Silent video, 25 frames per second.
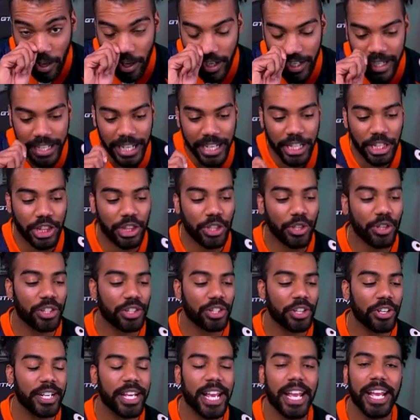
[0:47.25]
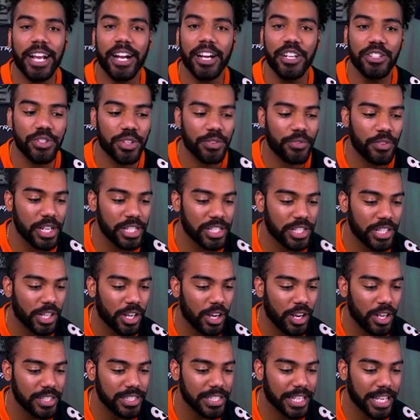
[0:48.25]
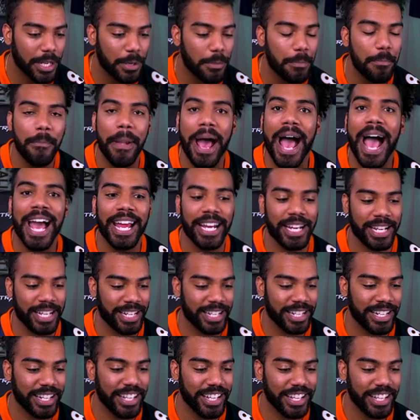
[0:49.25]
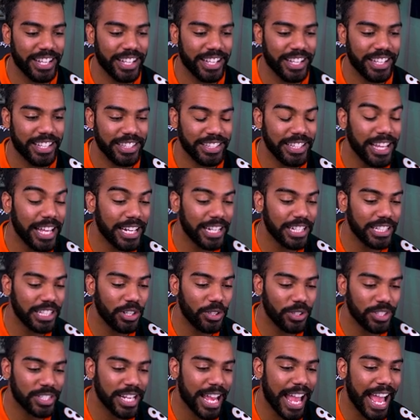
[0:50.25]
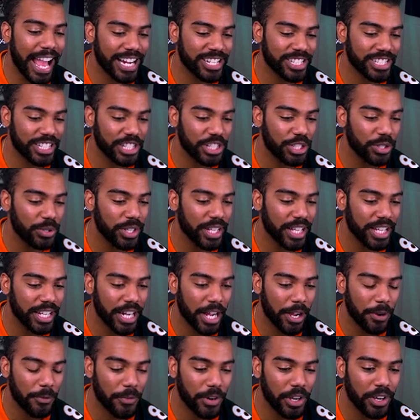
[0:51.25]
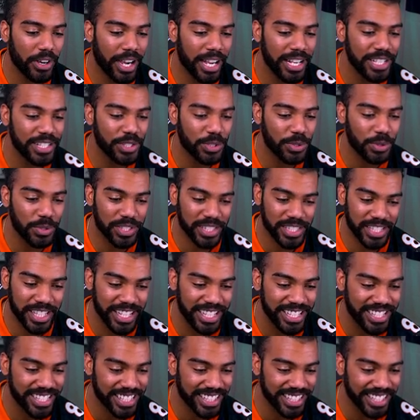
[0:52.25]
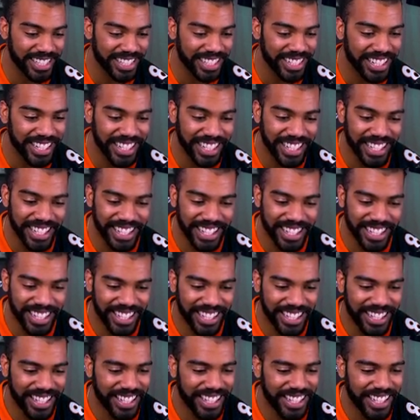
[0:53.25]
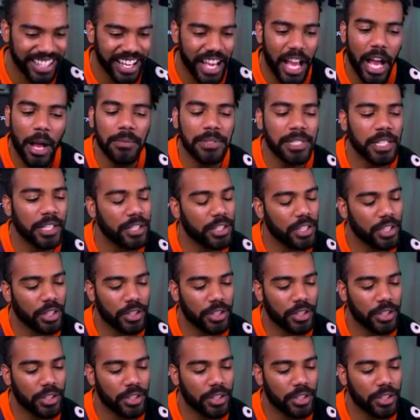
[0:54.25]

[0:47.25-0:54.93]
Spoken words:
hard to get 3,800 rushing yards in Madden, let alone to actually do it in a real high school season. I'm telling